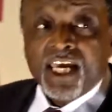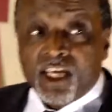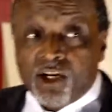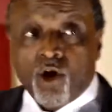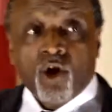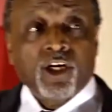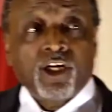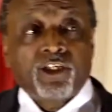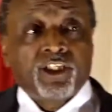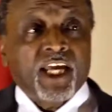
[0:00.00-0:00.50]

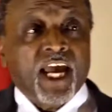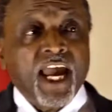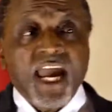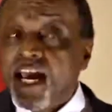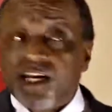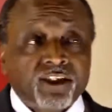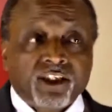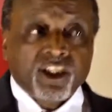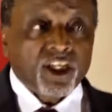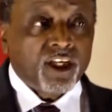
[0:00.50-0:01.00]
in order
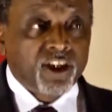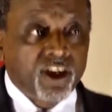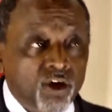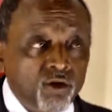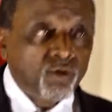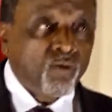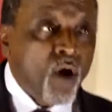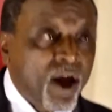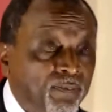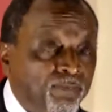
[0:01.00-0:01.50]
to
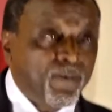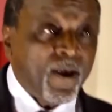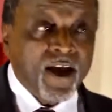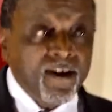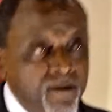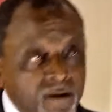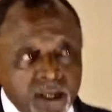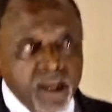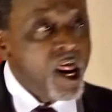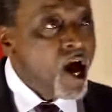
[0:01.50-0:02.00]
execute what
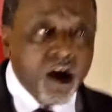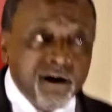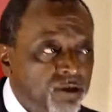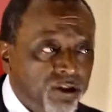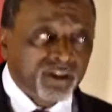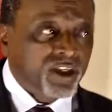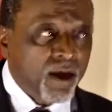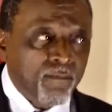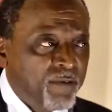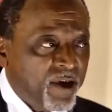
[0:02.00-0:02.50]
they
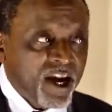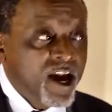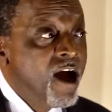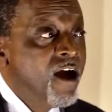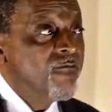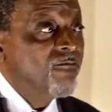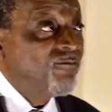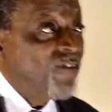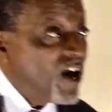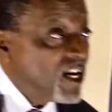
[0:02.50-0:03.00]
know to be
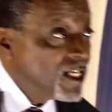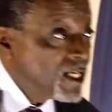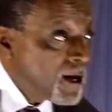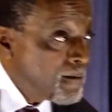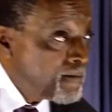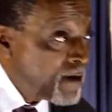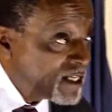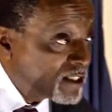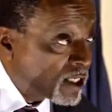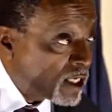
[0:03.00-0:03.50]

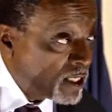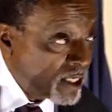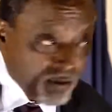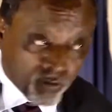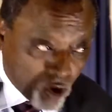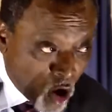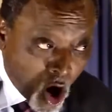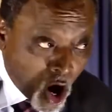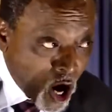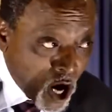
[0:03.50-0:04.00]
fundamentally
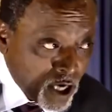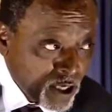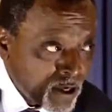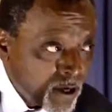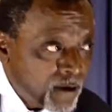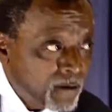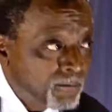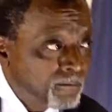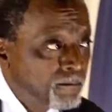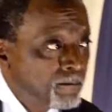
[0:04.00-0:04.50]
wrong?